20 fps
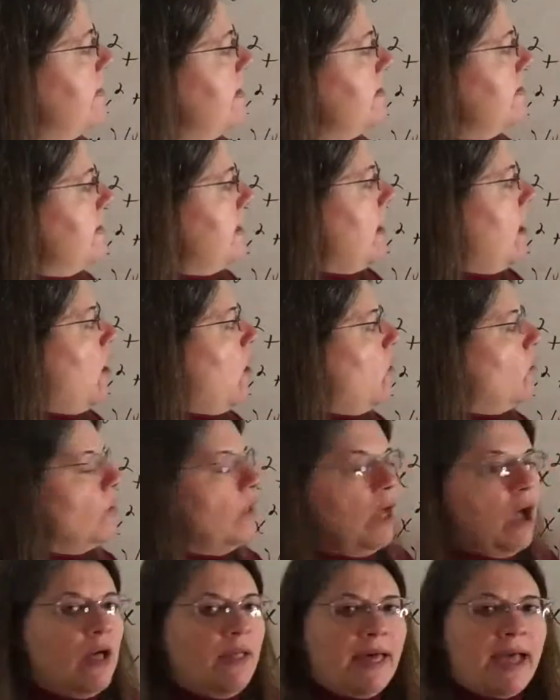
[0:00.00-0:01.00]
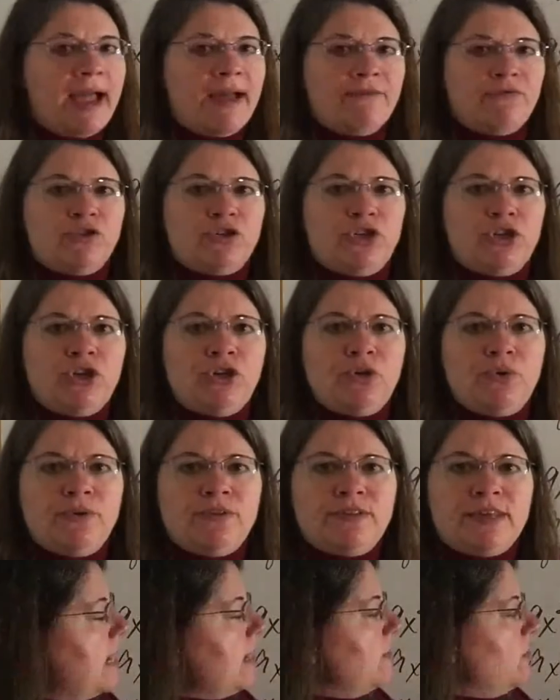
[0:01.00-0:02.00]
they say, oh, well, all I have to do is
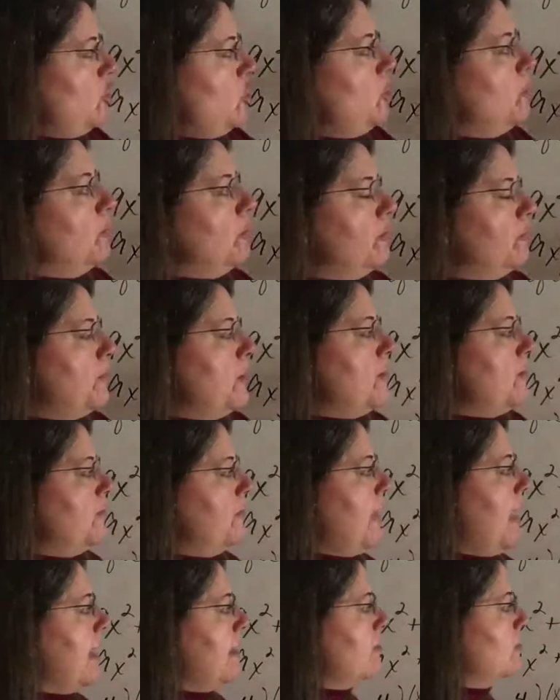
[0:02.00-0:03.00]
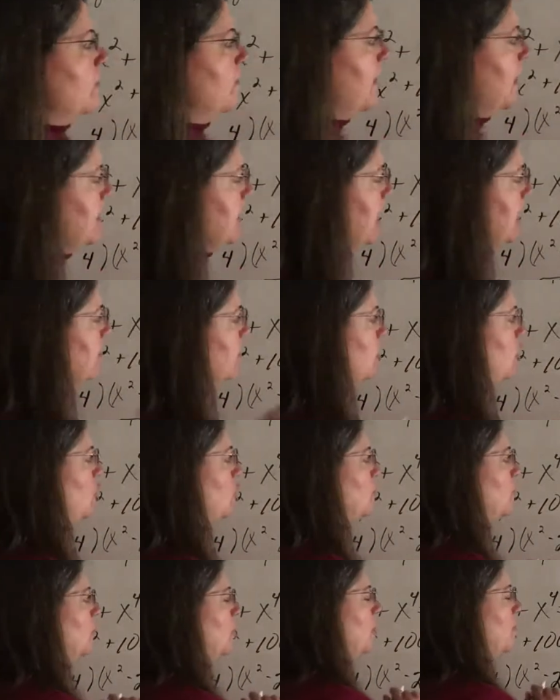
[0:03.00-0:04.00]
take the cube root of both sides. So if I take the
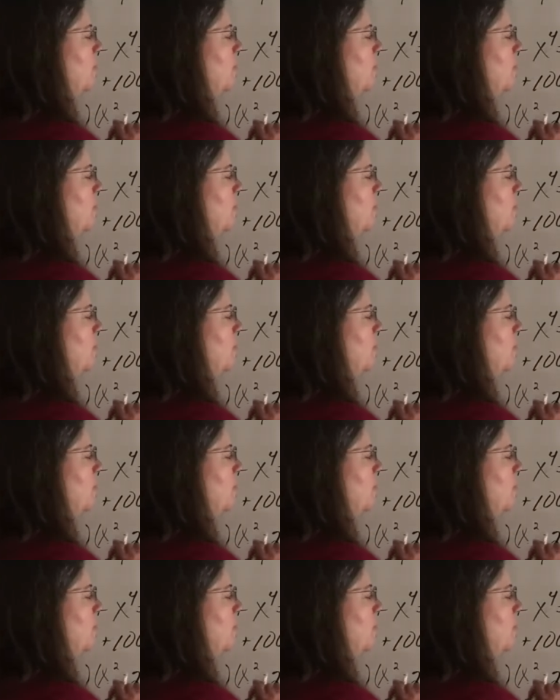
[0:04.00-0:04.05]
cube root